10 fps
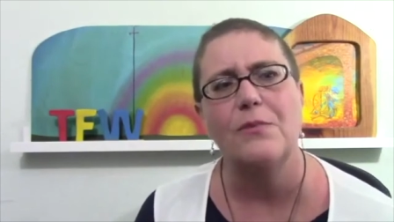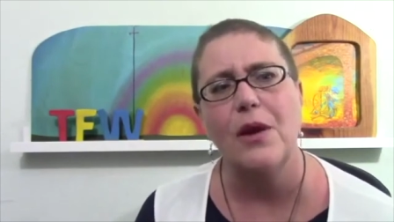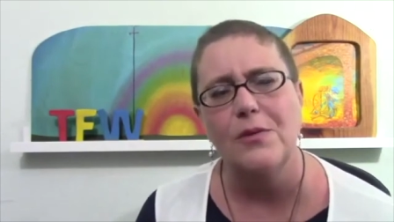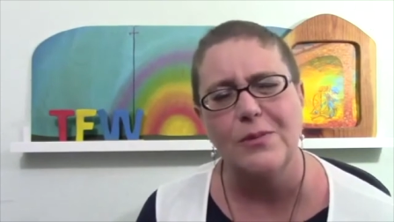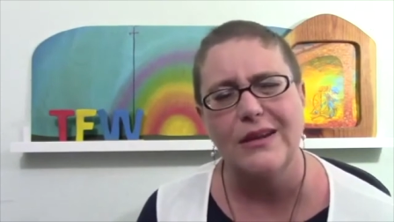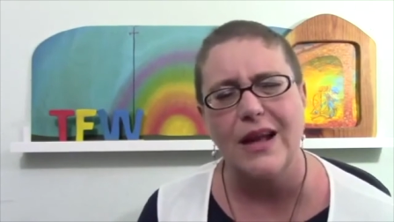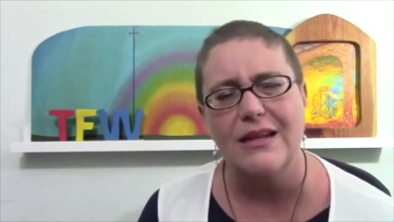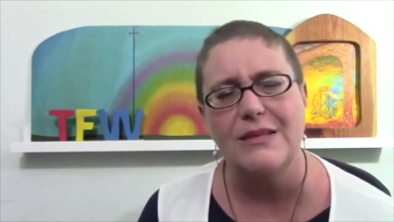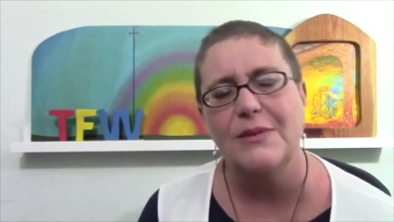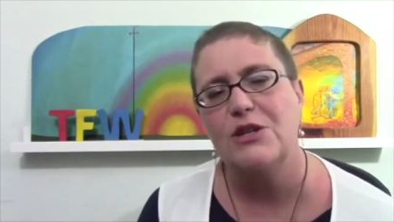probably not
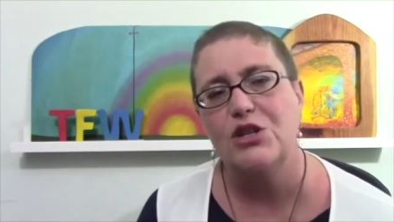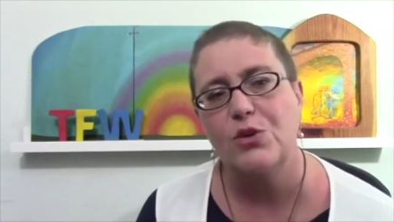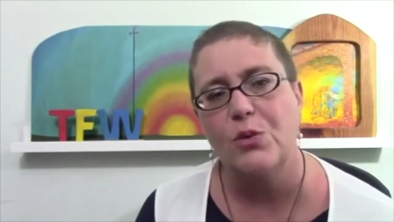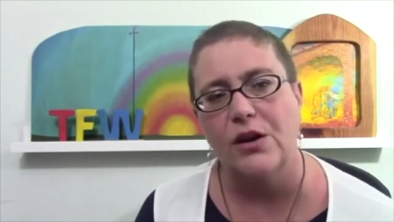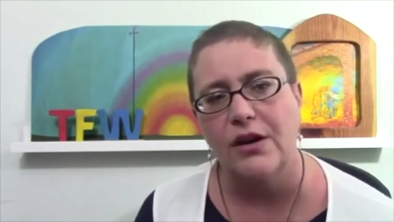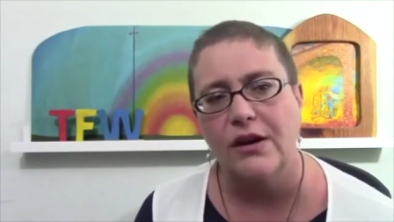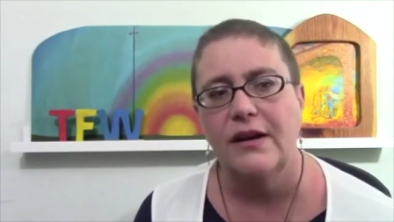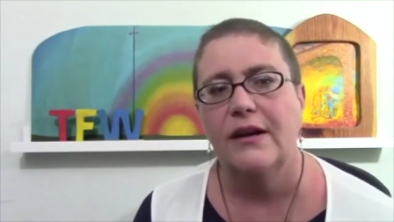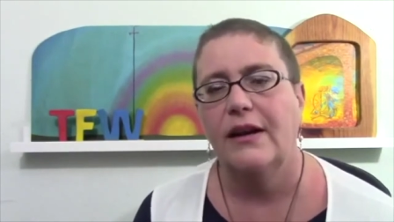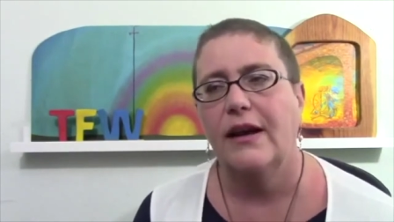as much as you were
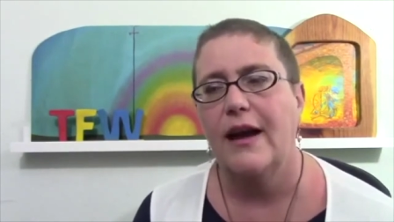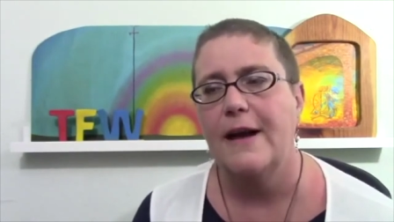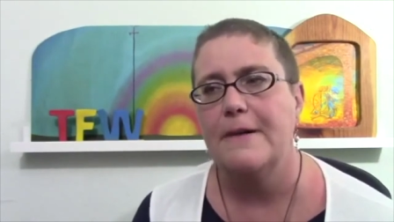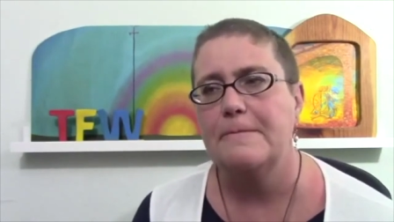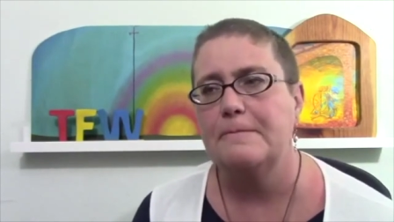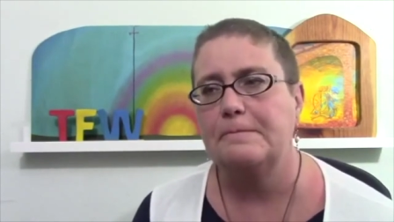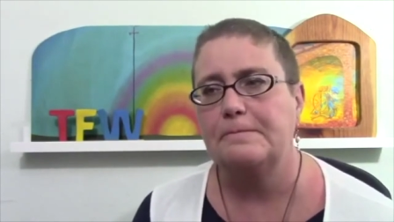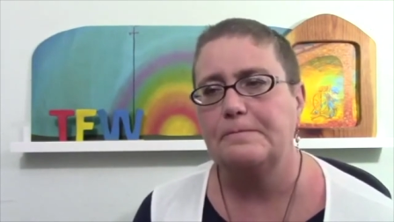um,